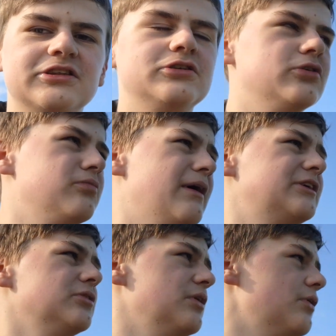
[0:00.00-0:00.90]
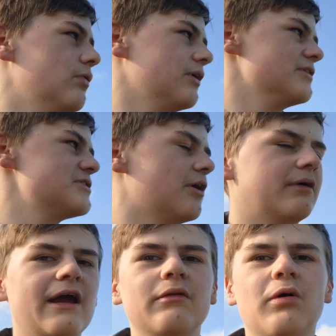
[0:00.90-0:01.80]
to sort of make sure the audience don't
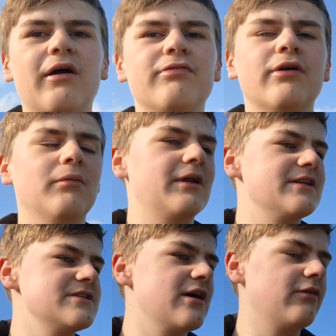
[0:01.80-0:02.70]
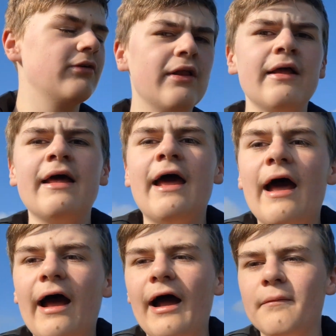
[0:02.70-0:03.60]
get in the way of filming and stuff.
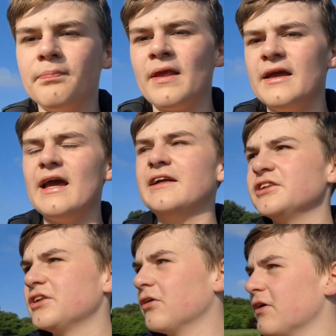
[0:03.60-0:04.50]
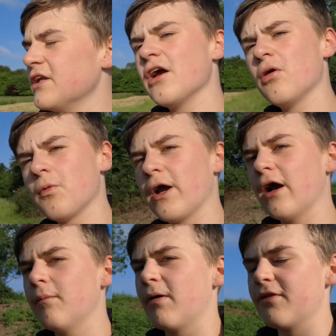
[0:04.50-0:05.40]
Yeah, and just told, can you go and wait
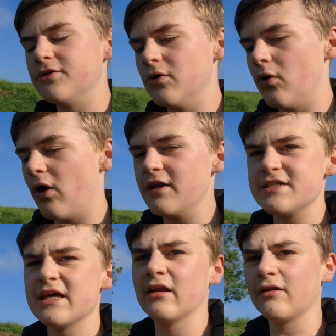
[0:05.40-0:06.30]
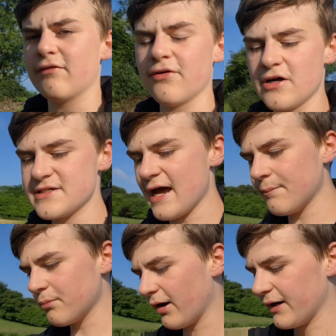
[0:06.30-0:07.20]
up by the door until the first
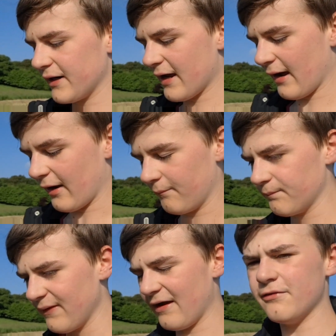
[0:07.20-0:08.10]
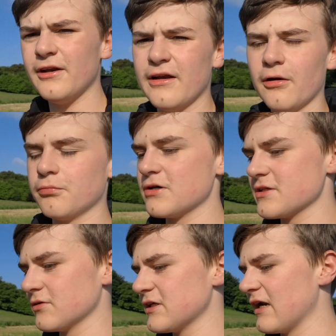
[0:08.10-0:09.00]
ad break? Now, if you didn't know, Britain's
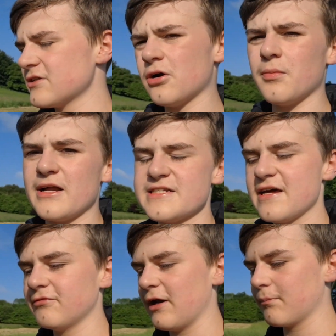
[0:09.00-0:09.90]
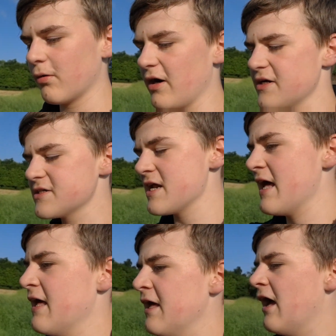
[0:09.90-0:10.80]
Got Talent, it's got about 7 ad breaks
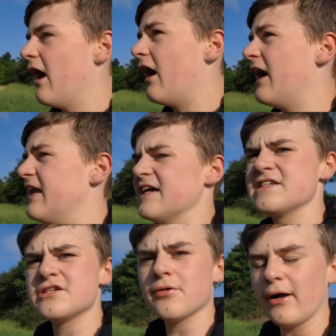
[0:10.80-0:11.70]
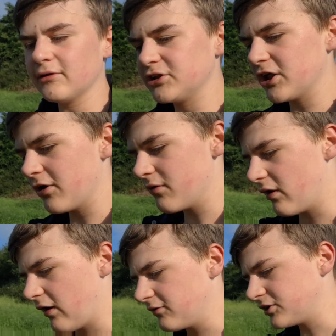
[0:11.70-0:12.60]
in it. It's a 2-hour show, the
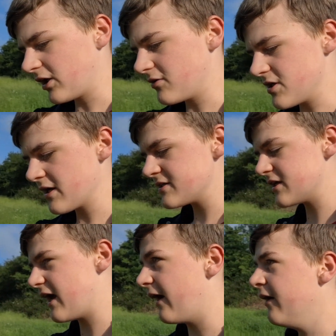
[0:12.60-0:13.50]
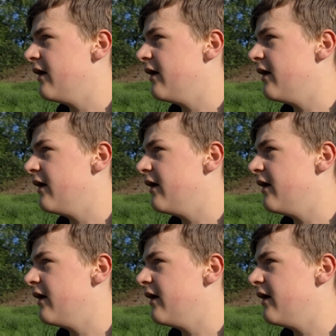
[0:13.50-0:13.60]
live shows. So yeah,